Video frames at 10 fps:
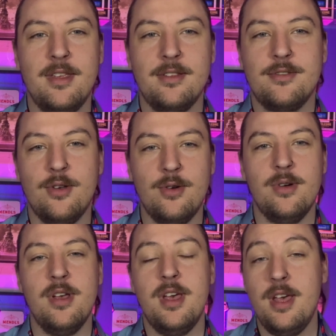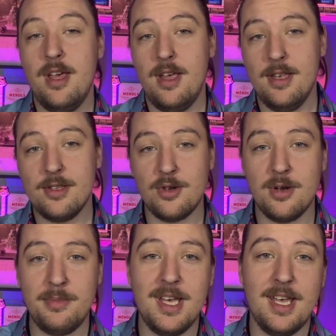So it's going to
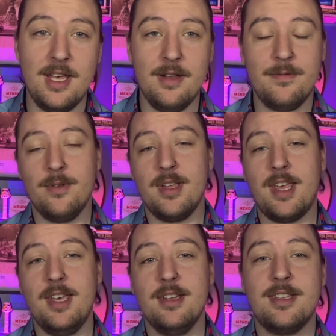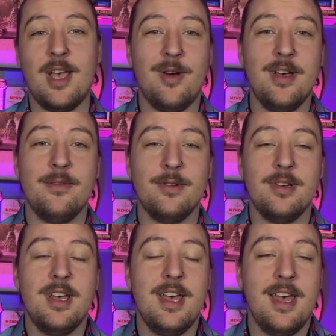be a hit for the kids. However,
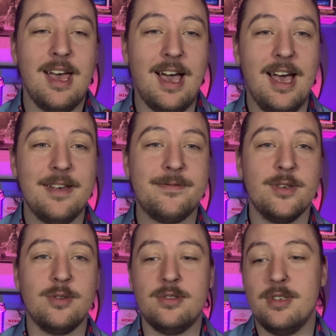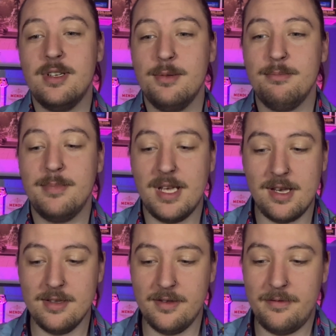I feel
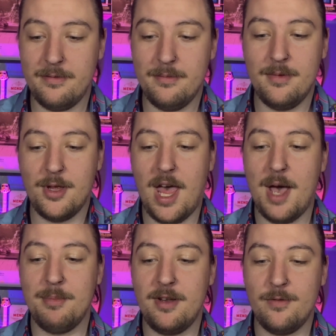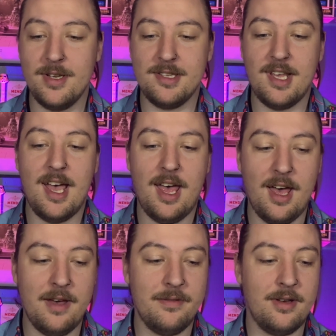because of how many friends I
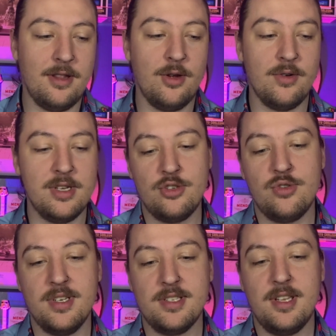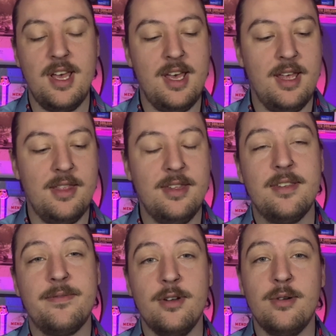have and their interest, this
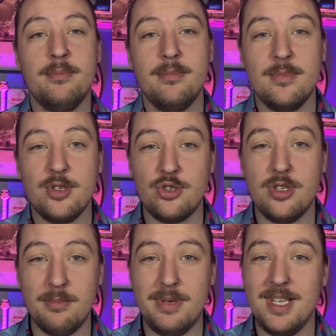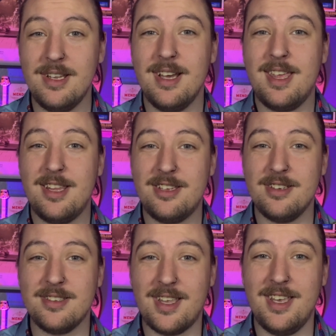film shouldn't have been
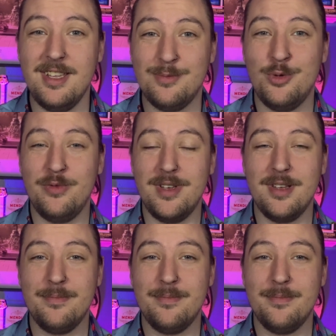just a kids movie.